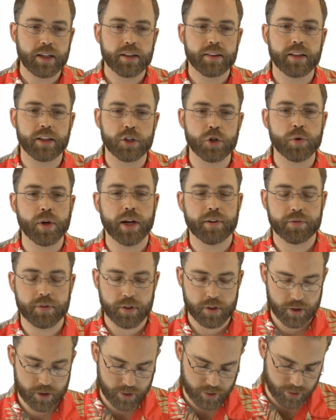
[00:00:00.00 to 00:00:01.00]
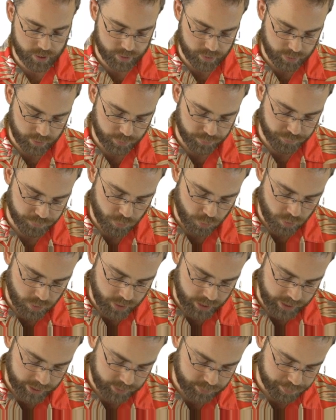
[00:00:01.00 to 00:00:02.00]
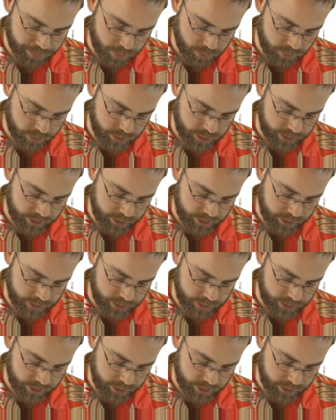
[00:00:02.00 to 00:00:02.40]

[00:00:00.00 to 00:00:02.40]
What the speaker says: that you have to, the 4 exponent